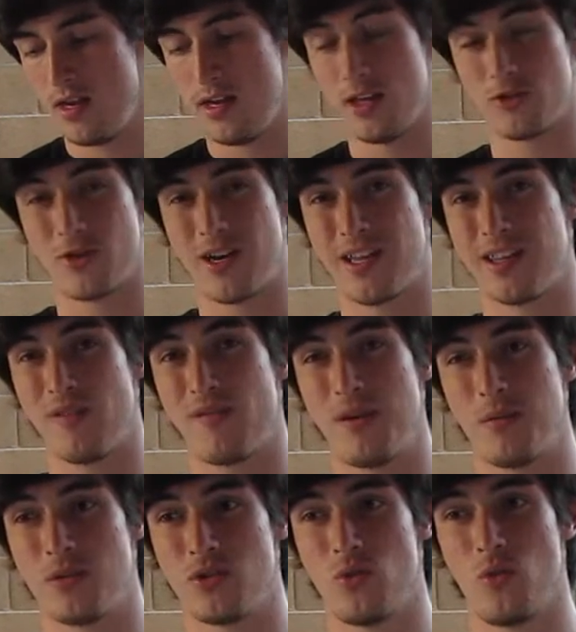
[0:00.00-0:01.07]
and try to get the
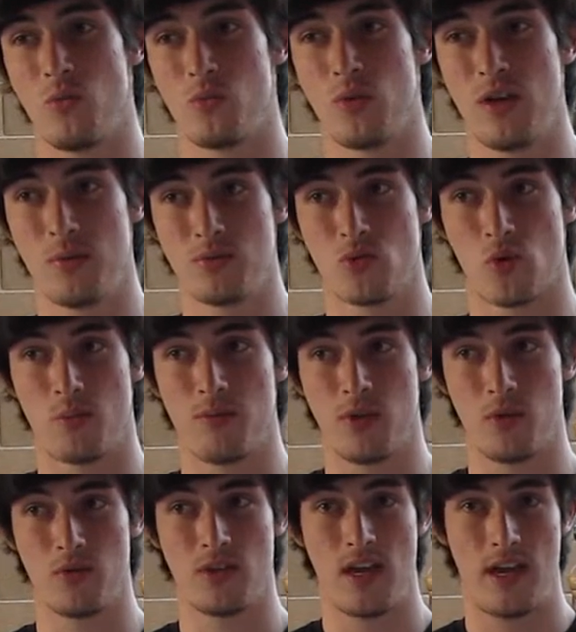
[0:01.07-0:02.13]
females to reabsorb
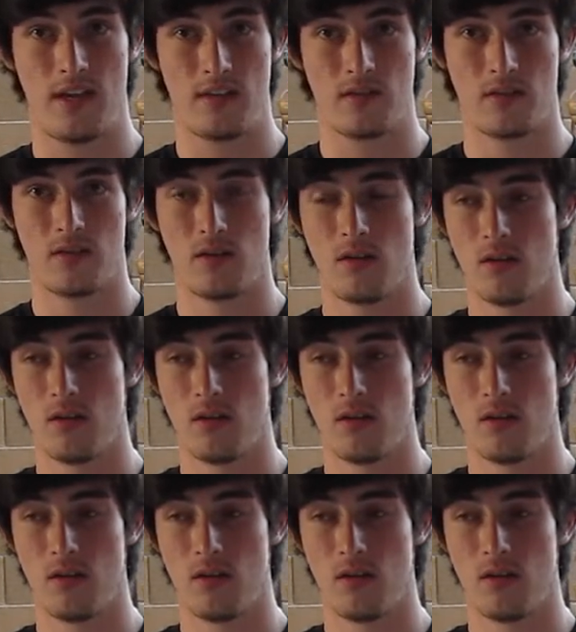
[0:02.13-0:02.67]
those eggs.